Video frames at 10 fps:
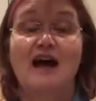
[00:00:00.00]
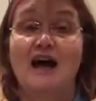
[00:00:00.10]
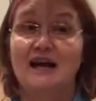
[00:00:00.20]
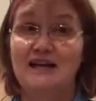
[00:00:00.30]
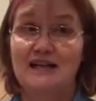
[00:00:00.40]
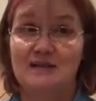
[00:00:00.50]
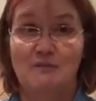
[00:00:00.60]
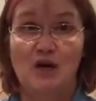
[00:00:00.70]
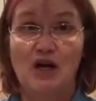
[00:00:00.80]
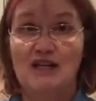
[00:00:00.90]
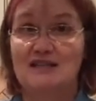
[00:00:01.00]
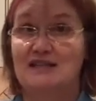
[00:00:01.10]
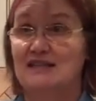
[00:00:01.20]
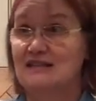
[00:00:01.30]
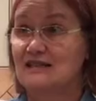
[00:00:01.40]
I need to pause
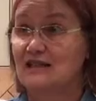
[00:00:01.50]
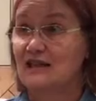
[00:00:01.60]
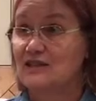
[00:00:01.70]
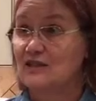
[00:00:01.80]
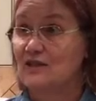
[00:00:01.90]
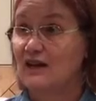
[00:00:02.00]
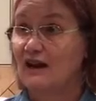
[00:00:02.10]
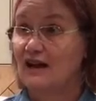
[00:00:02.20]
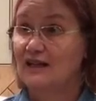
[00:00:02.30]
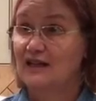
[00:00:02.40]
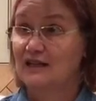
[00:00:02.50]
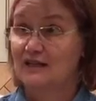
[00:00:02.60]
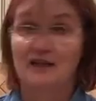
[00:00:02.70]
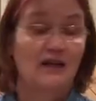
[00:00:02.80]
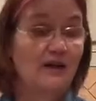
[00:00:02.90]
this so that I
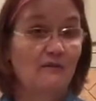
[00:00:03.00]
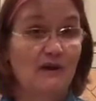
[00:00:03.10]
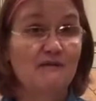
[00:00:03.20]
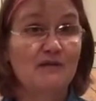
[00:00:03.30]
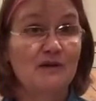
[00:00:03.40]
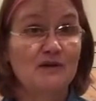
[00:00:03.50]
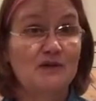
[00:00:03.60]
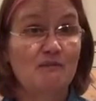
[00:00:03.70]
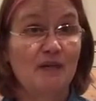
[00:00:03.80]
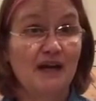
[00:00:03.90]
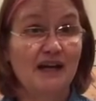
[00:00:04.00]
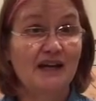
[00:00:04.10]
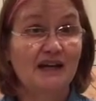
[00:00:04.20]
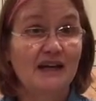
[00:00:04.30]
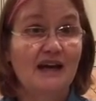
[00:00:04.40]
can wait for those to bake,
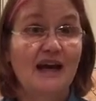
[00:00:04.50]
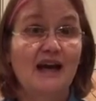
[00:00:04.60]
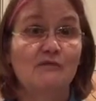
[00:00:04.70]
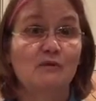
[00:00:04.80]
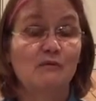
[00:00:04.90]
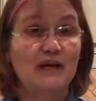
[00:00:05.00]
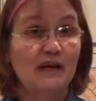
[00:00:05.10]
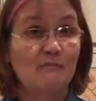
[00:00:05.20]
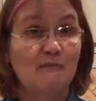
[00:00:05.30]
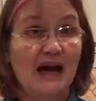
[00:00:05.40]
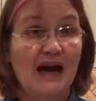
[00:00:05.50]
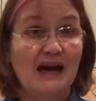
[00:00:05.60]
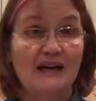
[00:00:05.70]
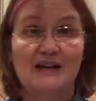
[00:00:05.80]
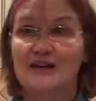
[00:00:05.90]
and when we come back,
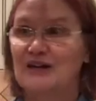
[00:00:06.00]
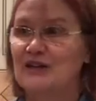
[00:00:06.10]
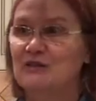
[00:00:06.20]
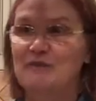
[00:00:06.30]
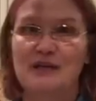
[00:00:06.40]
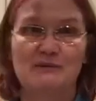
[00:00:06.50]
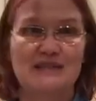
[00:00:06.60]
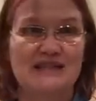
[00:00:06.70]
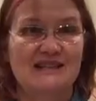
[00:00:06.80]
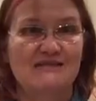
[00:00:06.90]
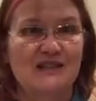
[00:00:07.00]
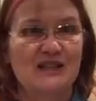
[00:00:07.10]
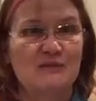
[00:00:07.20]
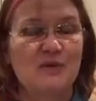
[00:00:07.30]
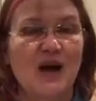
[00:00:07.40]
you'll be able to see the
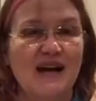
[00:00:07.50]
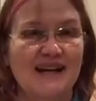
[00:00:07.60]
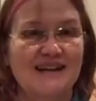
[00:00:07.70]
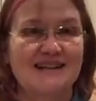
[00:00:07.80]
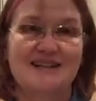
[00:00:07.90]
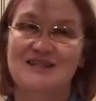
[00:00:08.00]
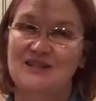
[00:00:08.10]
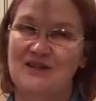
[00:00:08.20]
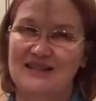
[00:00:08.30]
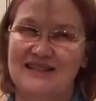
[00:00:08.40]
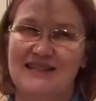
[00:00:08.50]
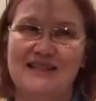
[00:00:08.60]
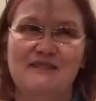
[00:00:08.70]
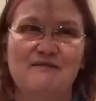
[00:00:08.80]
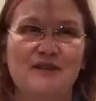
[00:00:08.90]
finished product. So I'll see you
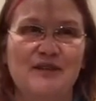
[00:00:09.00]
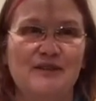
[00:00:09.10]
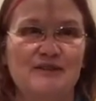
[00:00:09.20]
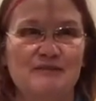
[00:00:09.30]
in a few.